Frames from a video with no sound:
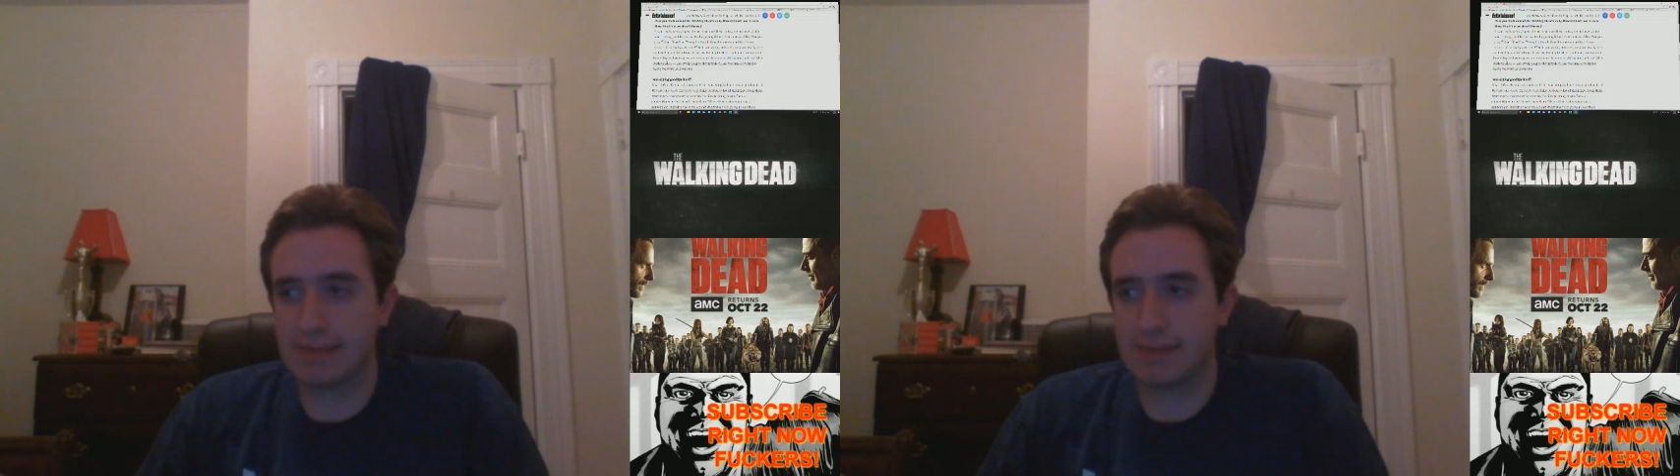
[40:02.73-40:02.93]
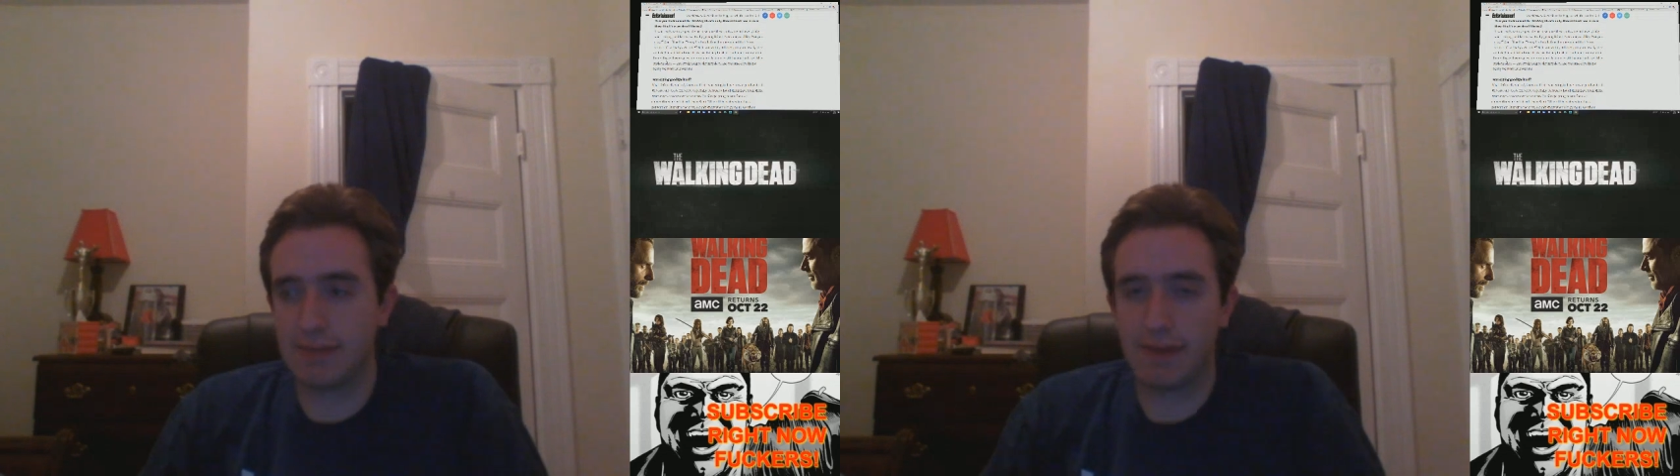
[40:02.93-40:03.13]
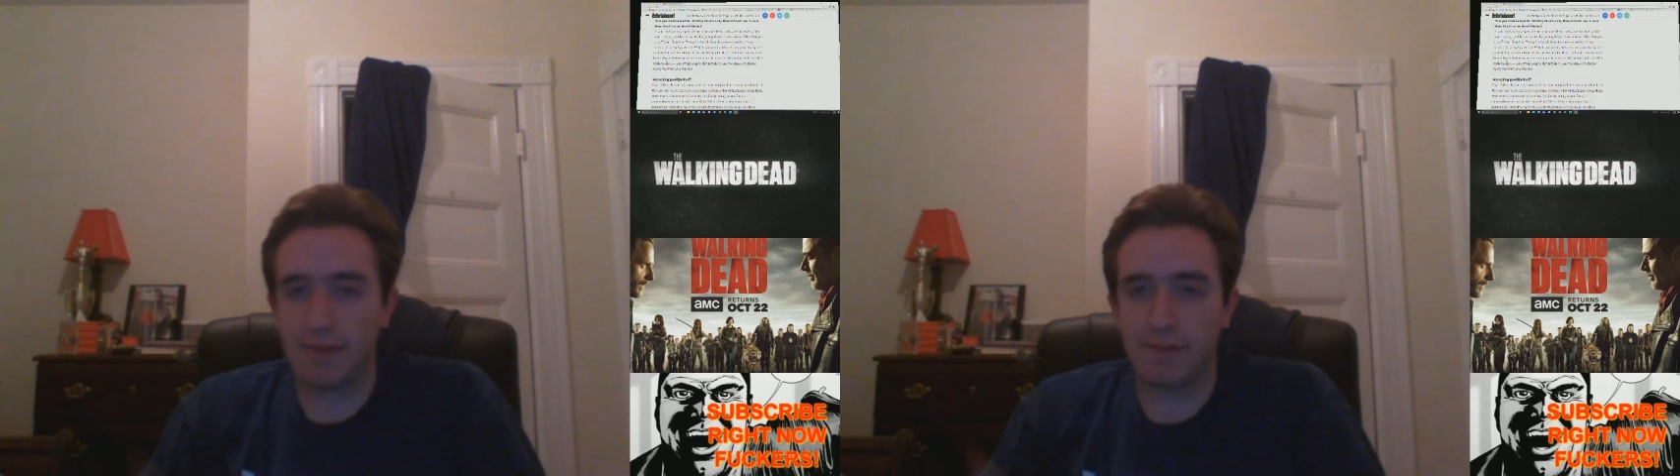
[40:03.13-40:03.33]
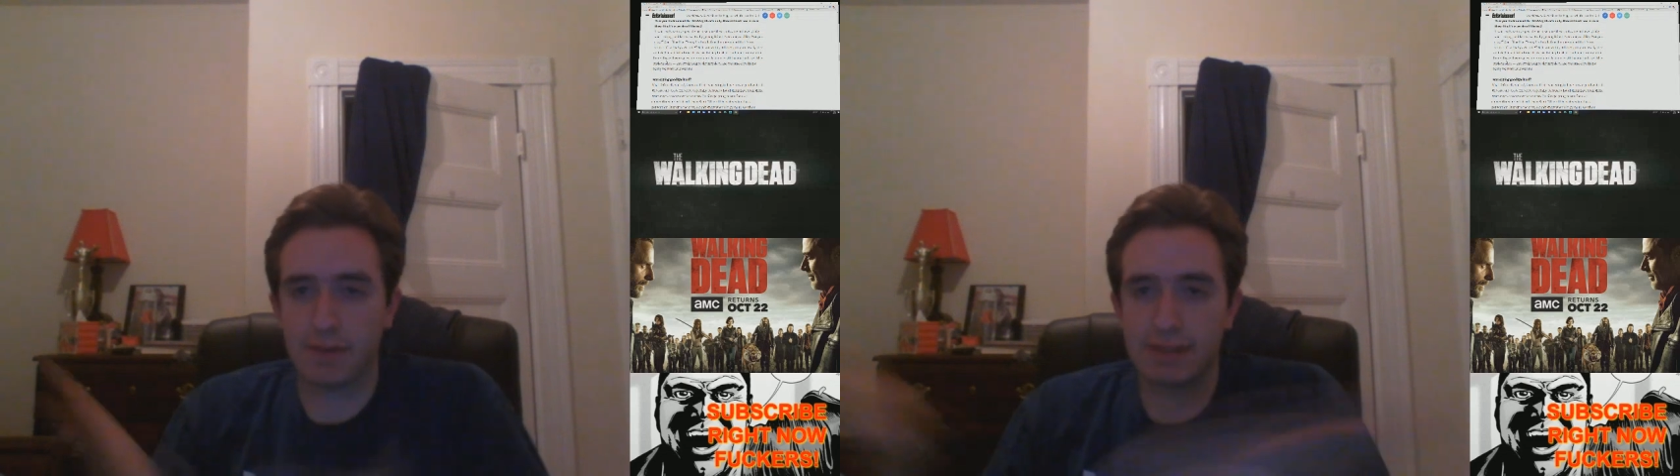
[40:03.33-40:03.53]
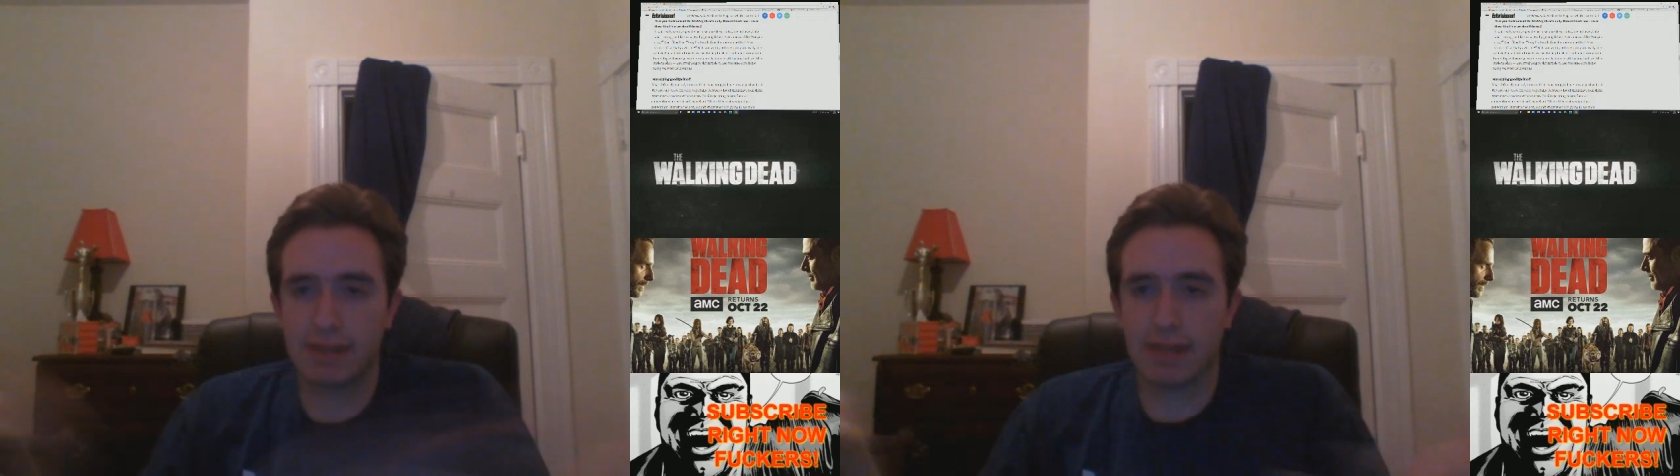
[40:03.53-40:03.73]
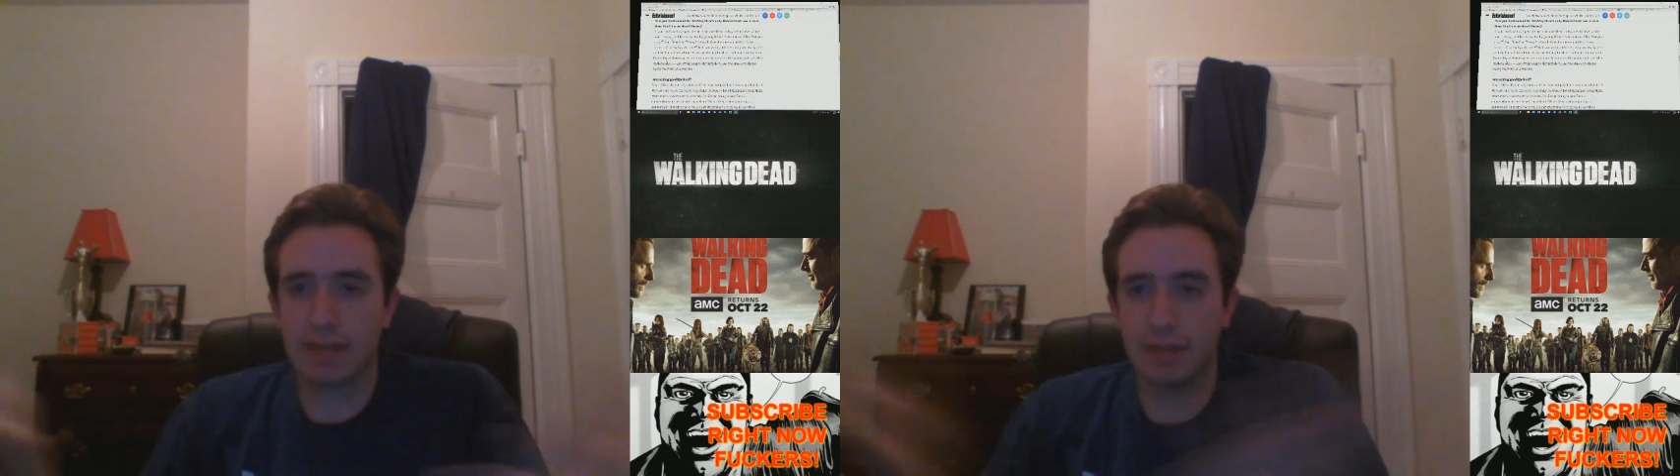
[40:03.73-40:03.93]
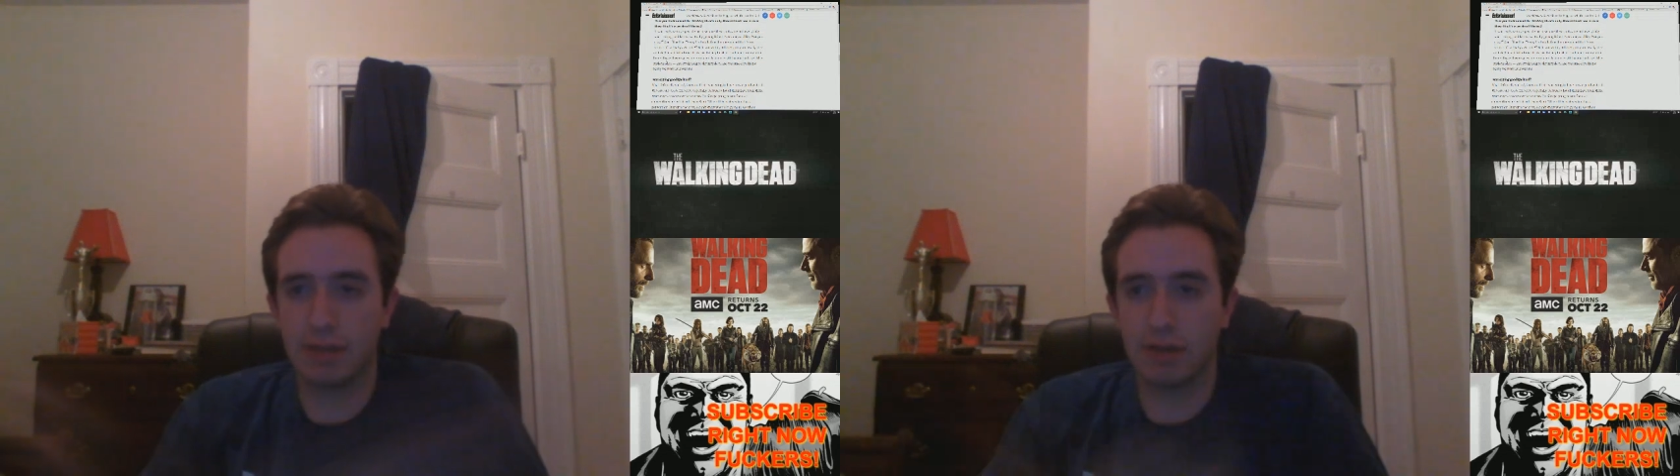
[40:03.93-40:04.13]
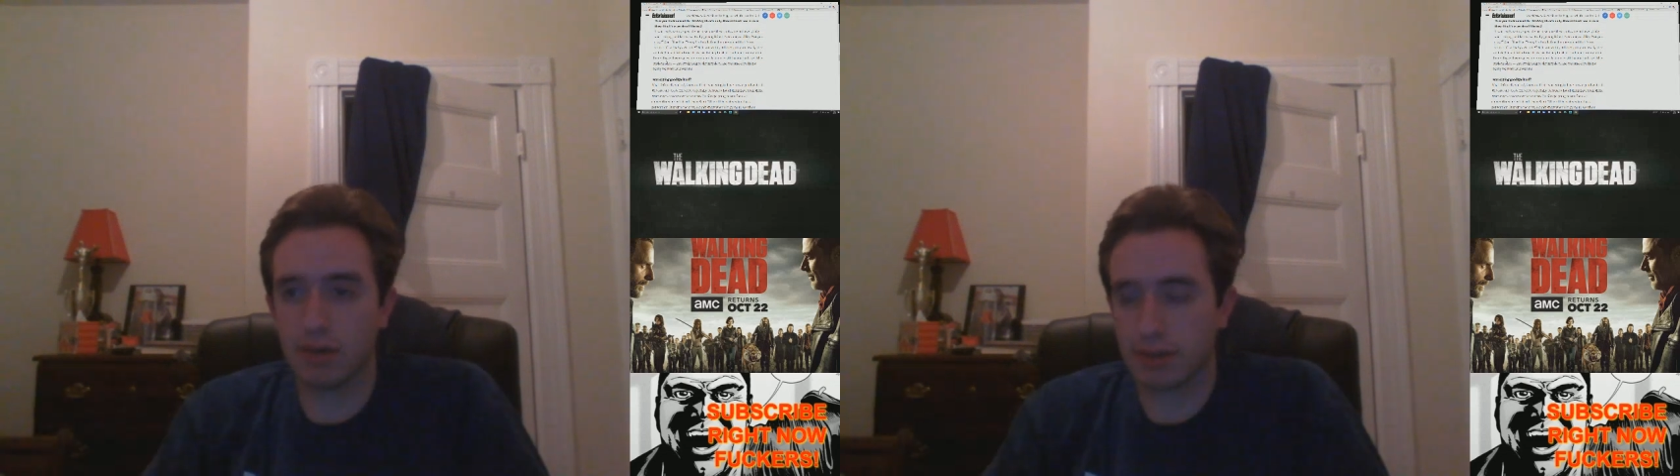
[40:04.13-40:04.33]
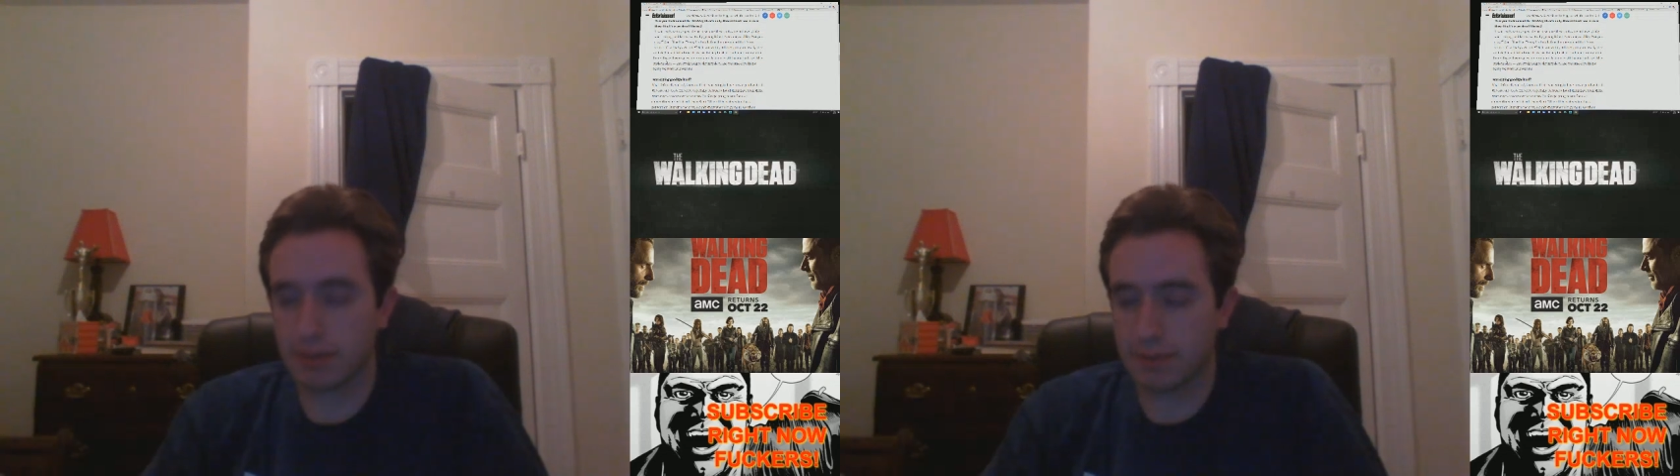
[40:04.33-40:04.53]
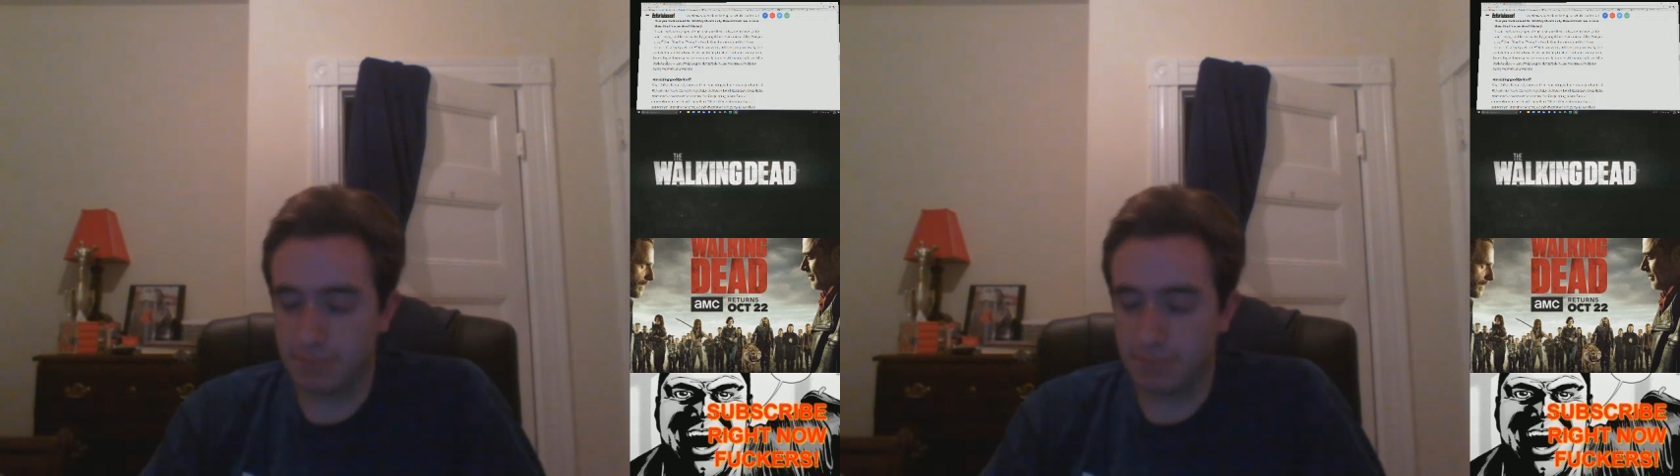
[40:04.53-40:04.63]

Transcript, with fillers: that have had very dynamic arcs.